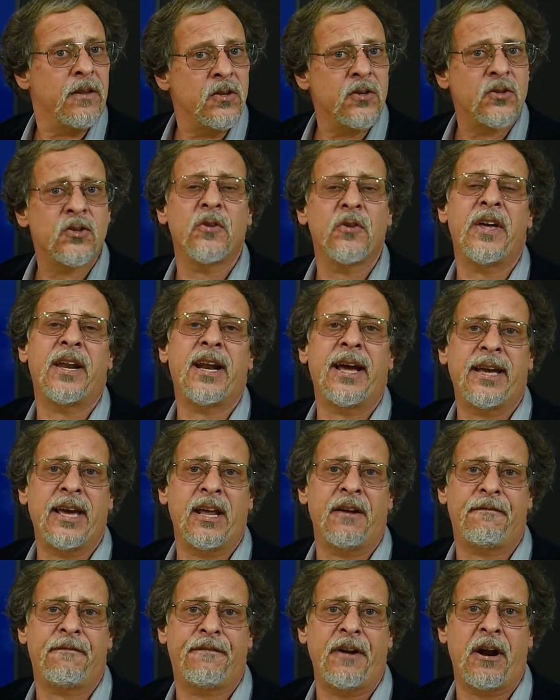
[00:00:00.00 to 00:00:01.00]
so that I get
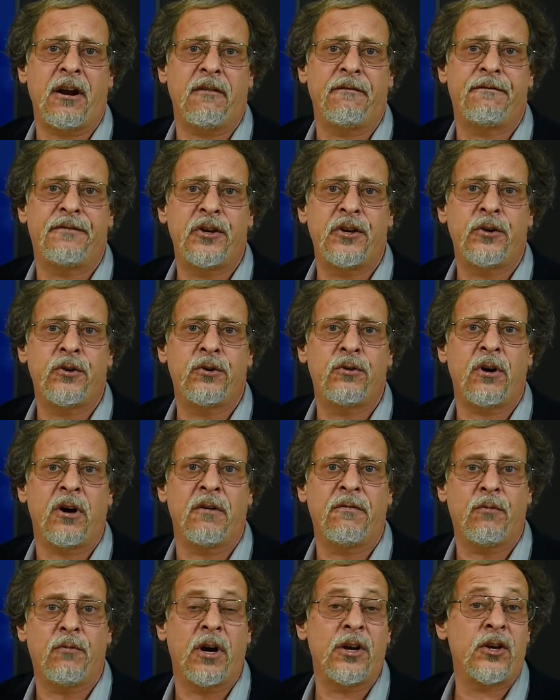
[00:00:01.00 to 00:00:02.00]
a fair view
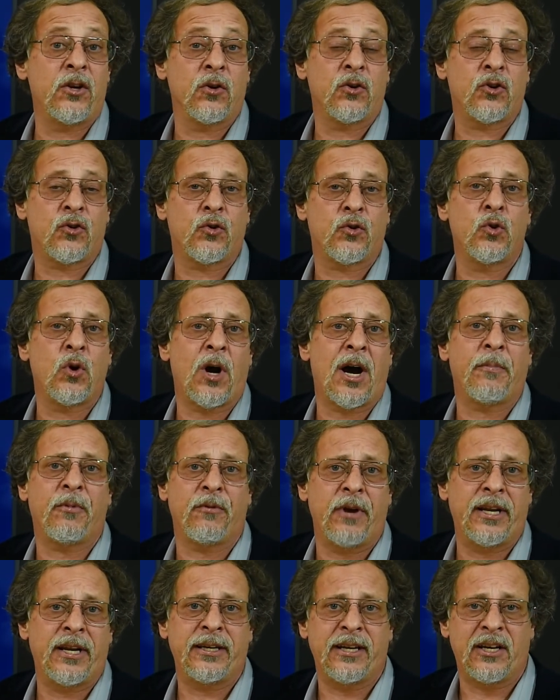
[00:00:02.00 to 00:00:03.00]
of what your true
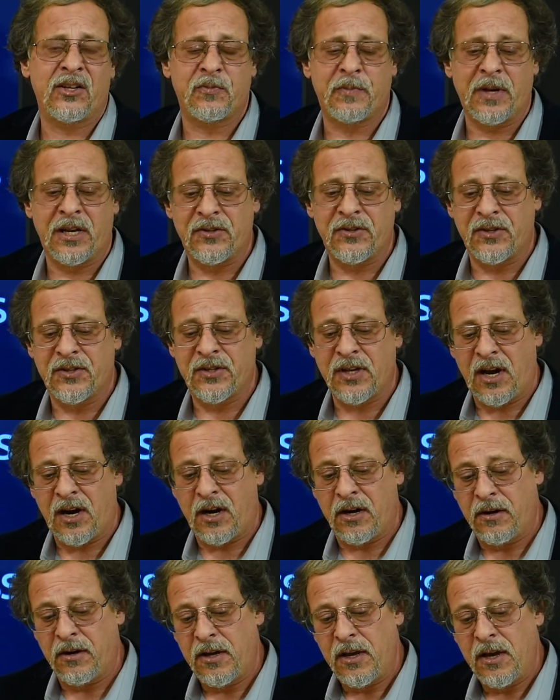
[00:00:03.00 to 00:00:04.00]
operating expenses
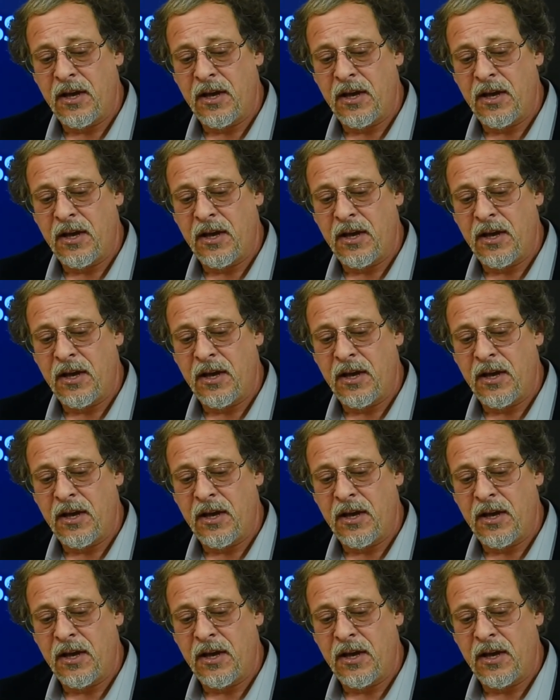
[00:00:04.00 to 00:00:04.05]
are.